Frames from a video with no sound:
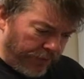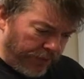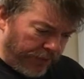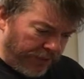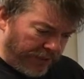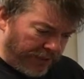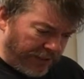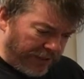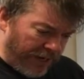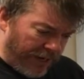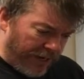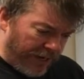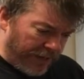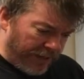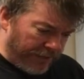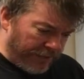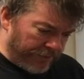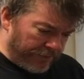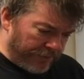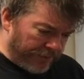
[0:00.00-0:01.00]

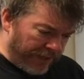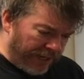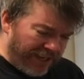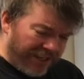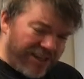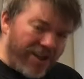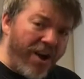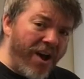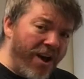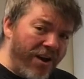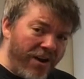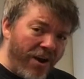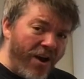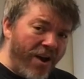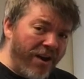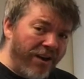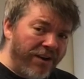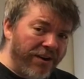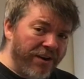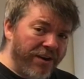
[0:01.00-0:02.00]
It caught
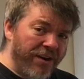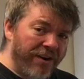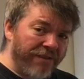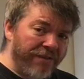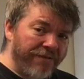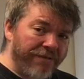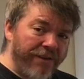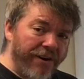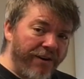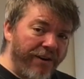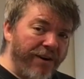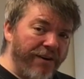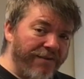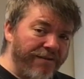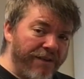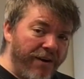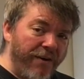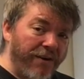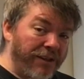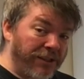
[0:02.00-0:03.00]
on very,
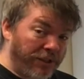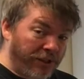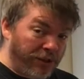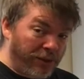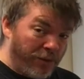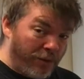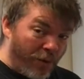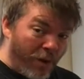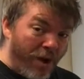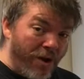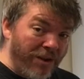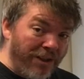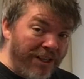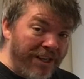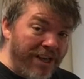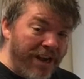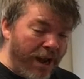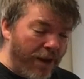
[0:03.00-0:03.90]
very strongly.